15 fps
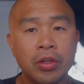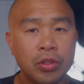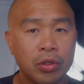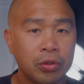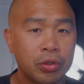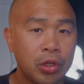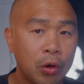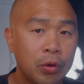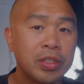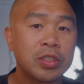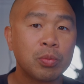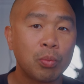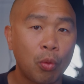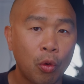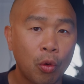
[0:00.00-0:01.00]
you'll
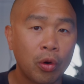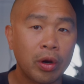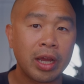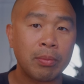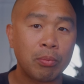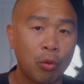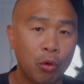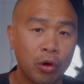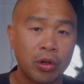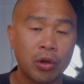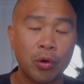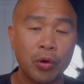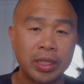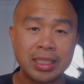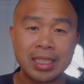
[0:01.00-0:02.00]
notice more and more
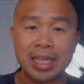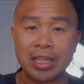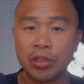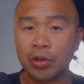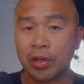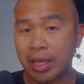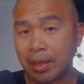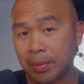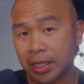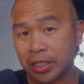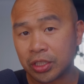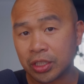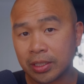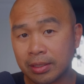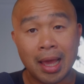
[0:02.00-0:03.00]
noise in your
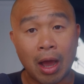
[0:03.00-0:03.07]
image.